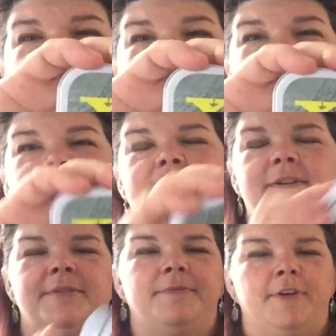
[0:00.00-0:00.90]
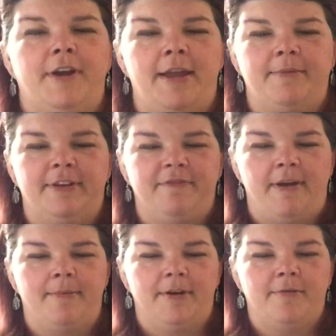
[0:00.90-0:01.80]
sweater or cabley
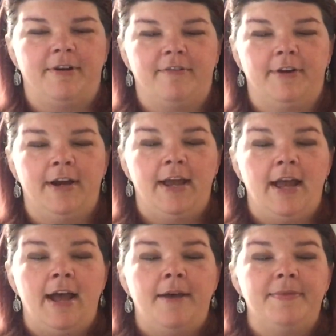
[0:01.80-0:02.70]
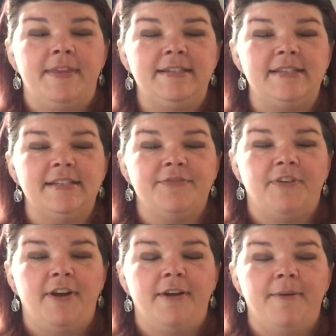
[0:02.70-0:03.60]
fabric, whatever. This is
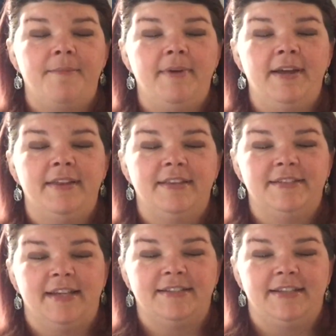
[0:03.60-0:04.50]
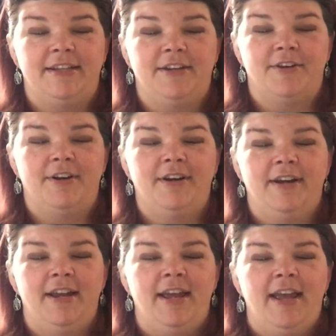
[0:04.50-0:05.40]
from the Sexy Knitter,
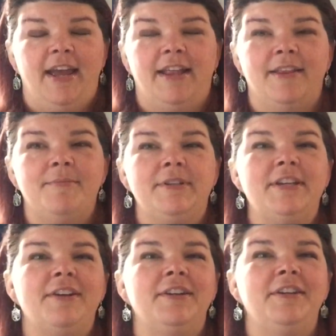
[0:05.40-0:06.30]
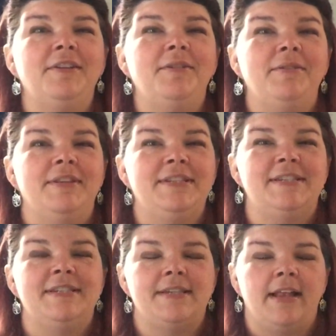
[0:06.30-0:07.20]
and let me tell you,
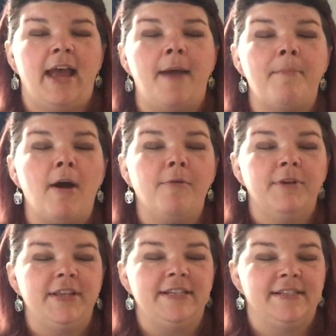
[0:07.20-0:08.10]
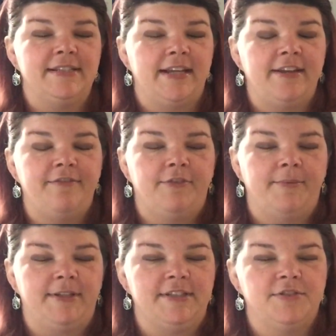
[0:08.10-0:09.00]
this is, I bought one of these as a gift for
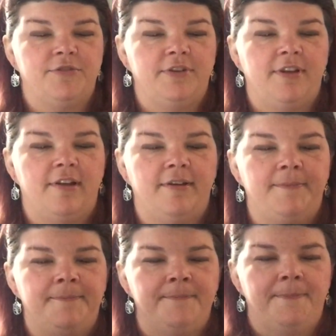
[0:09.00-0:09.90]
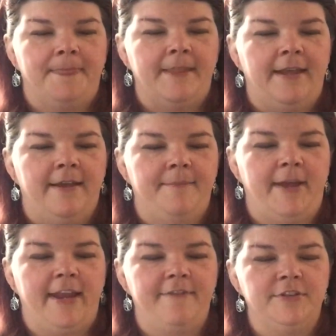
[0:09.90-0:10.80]
my sister-in-law.
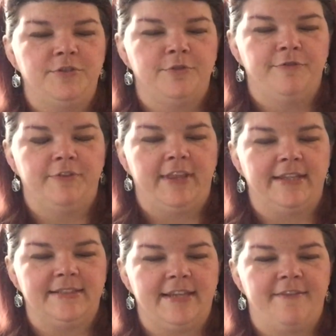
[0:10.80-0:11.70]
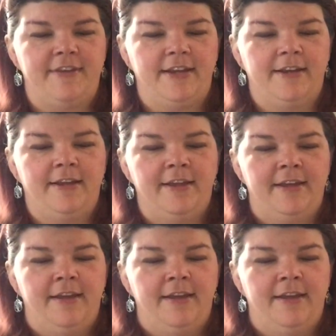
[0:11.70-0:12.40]
I gave it to her for Thanksgiving,